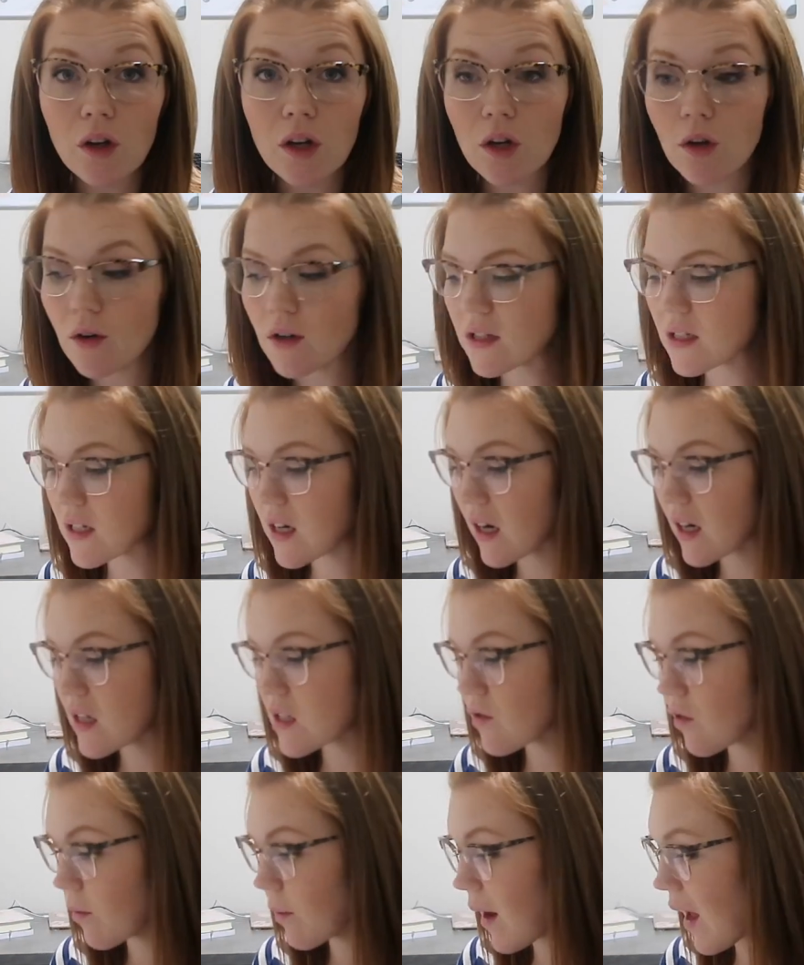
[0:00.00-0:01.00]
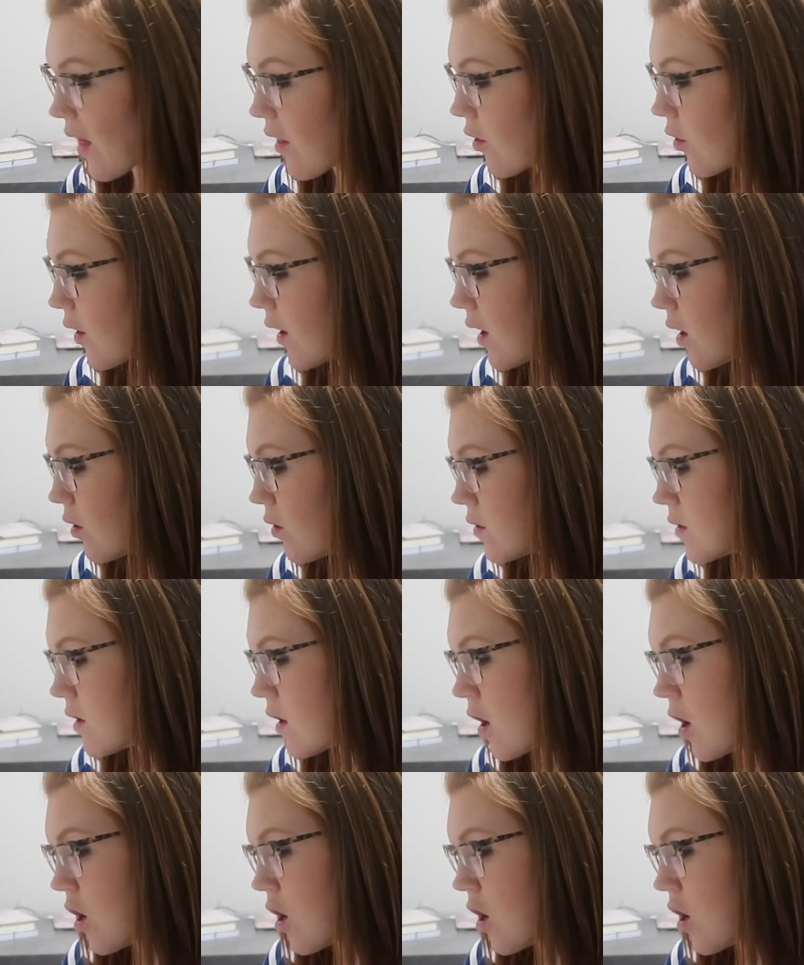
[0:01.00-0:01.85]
unit studies from Gather Round.